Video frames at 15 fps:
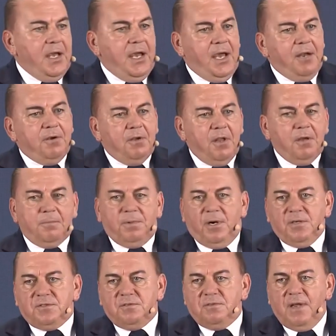and on other
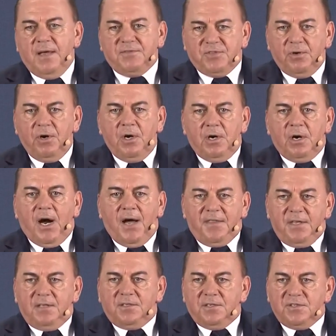parts of life. So I
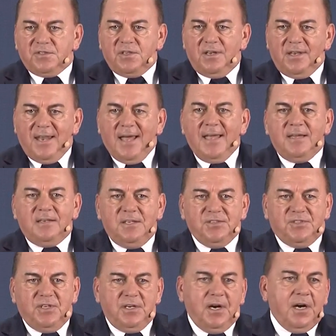think there is a likely
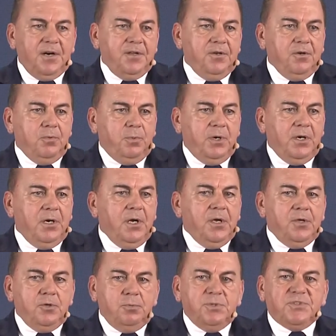scenario where
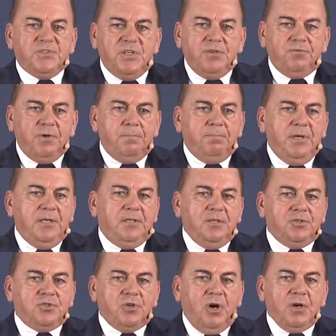you will see
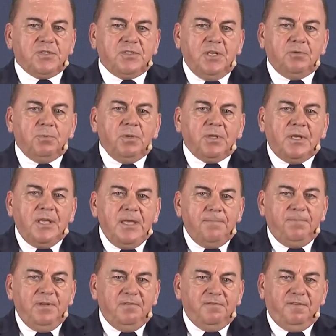repeated shocks that will
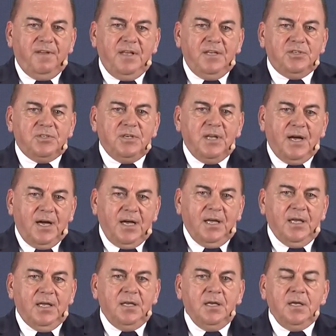keep inflation
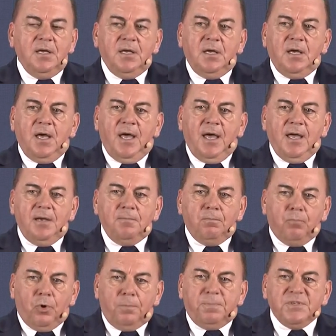high and
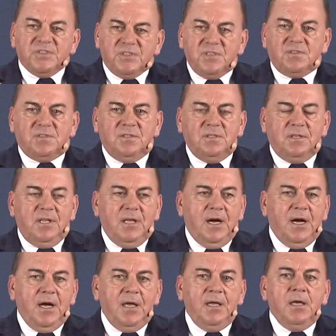more persistently
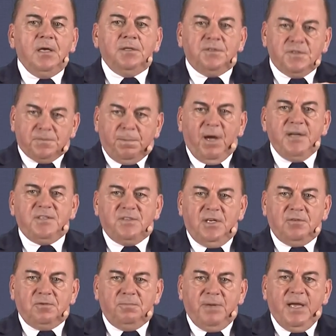high, despite
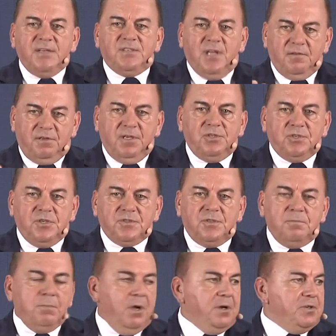central banks having adjusted
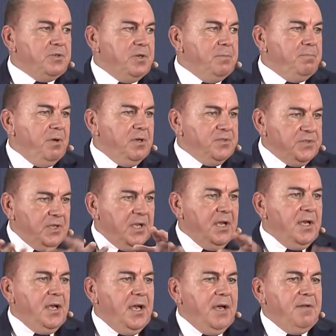monetary policy
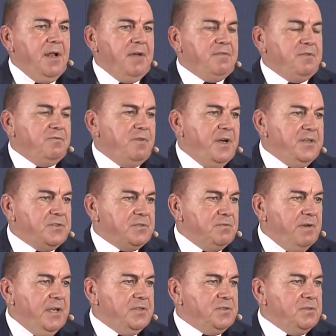and having raised
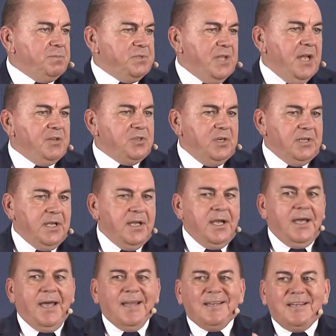rates substantially,
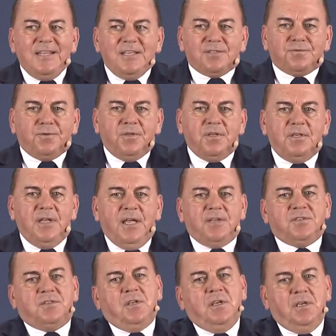at least for the
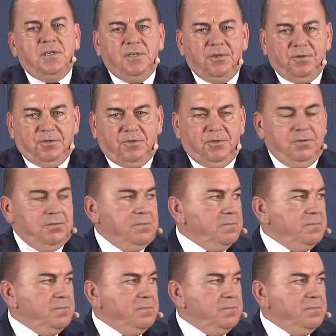next year or two.